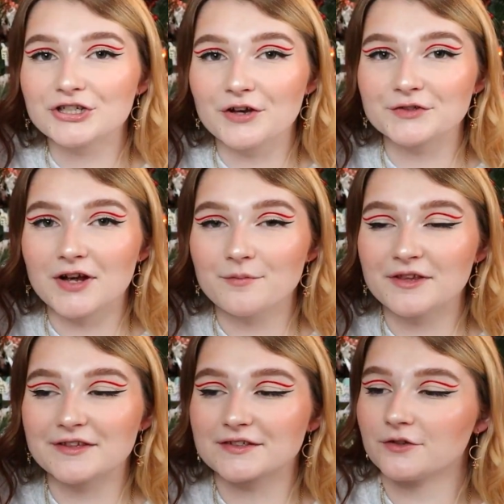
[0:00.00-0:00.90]
She also got
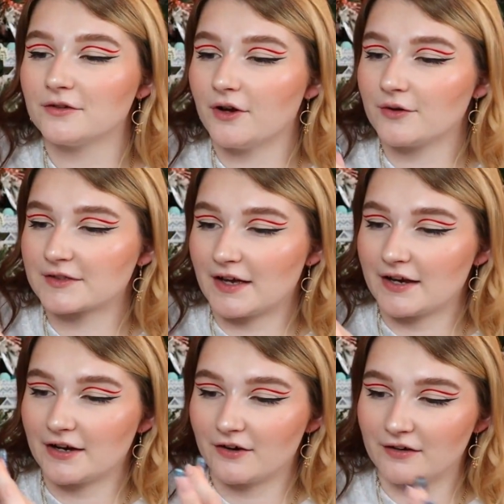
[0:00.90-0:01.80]
me this little, oh, it's got
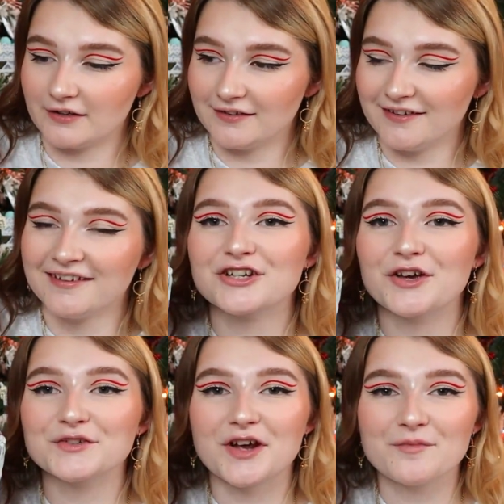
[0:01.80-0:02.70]
hair on it. She
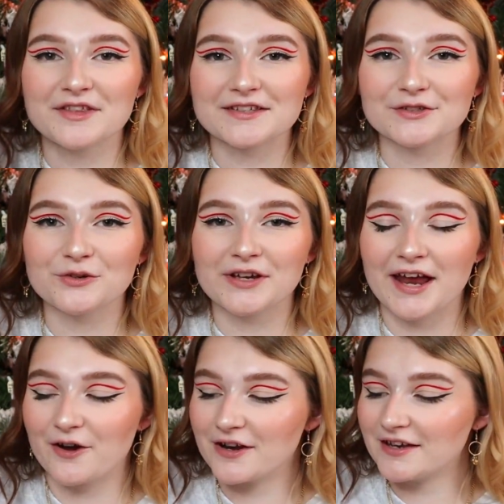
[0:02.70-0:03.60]
also got me this little
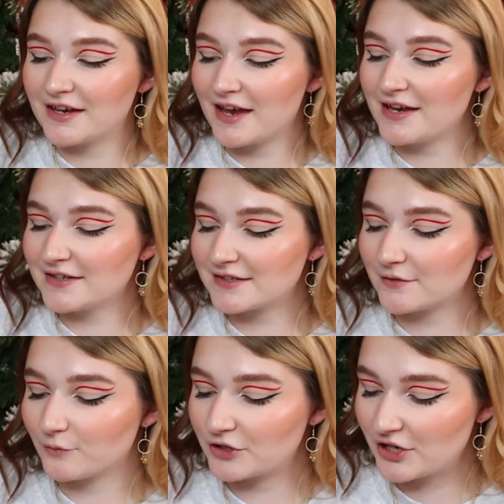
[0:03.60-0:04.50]
carrying case,
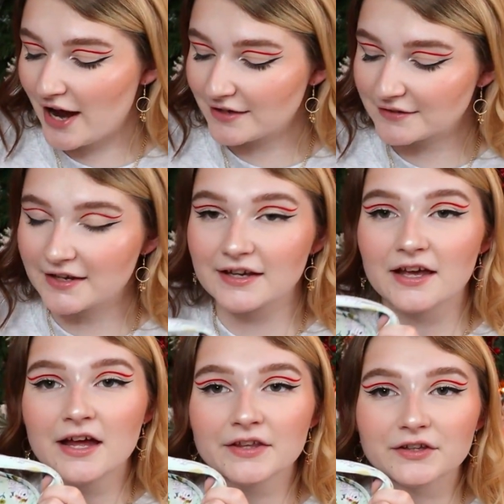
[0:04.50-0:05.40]
which has like
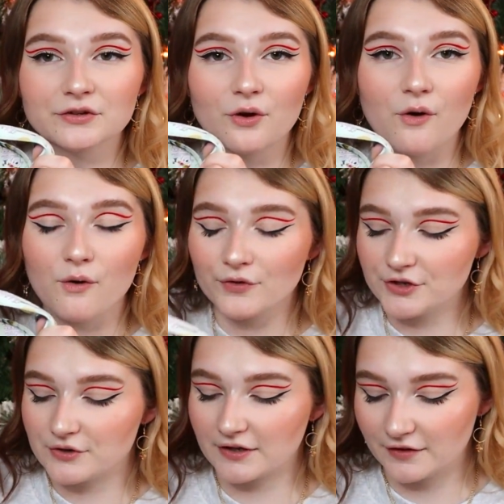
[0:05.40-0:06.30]
the little hole
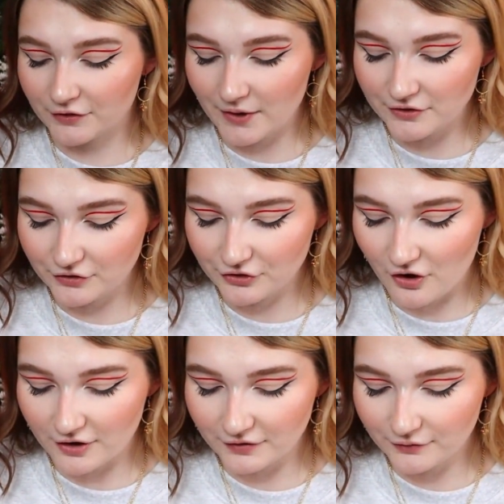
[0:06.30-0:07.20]
that you can thread your
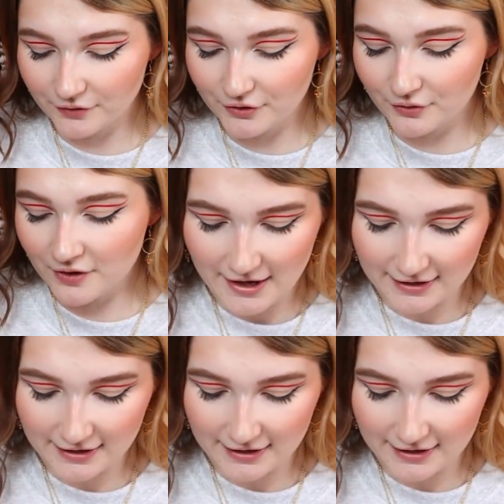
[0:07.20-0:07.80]
yarn through.